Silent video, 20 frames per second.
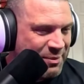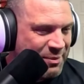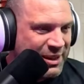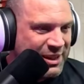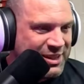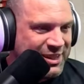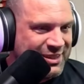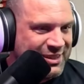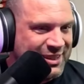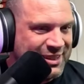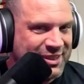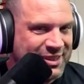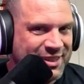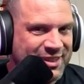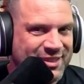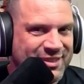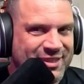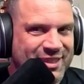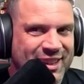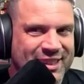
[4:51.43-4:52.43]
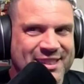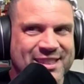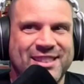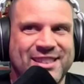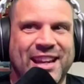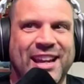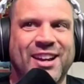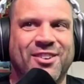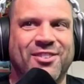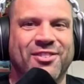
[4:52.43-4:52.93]
It's just such a
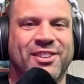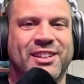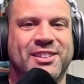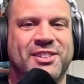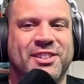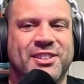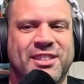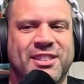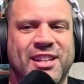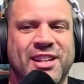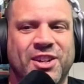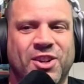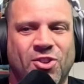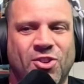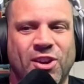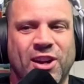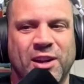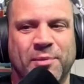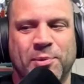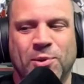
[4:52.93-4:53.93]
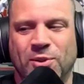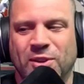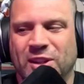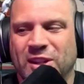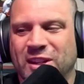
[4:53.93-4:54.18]
sound that's just incredible.